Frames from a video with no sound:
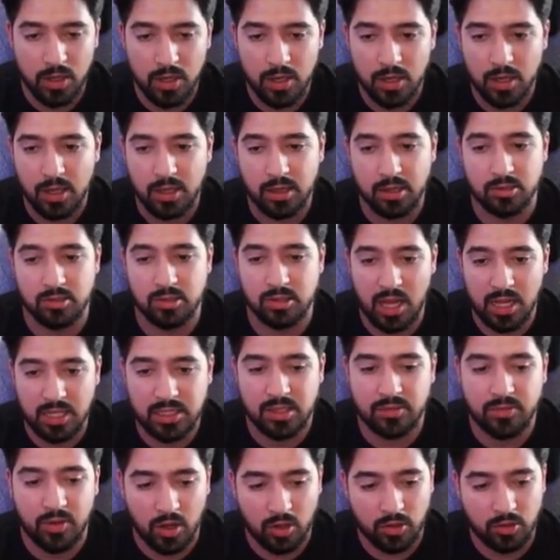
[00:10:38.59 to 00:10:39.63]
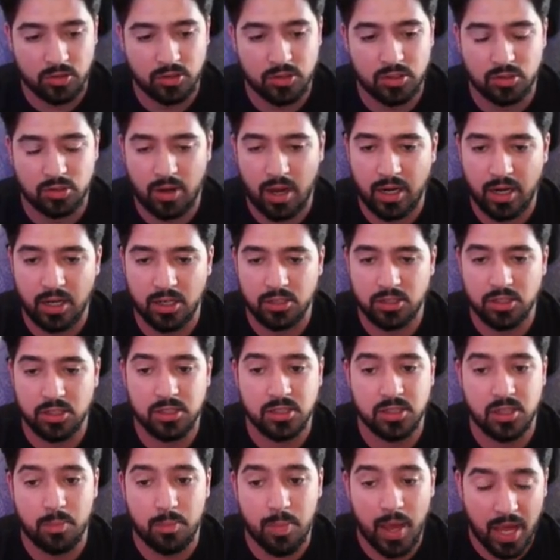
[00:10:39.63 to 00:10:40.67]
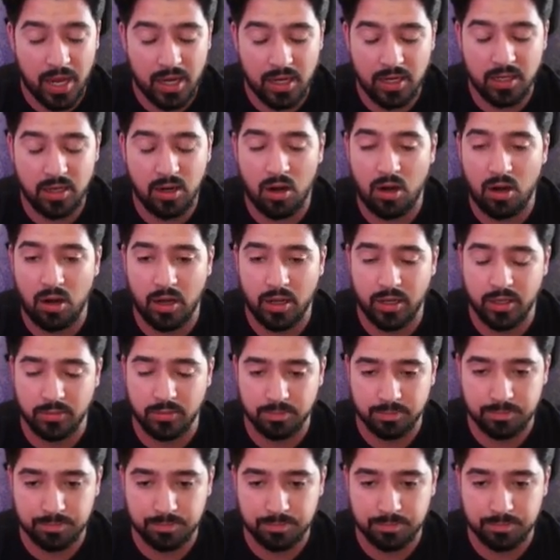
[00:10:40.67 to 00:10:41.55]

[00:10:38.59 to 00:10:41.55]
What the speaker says: There's lots of other strategies depending on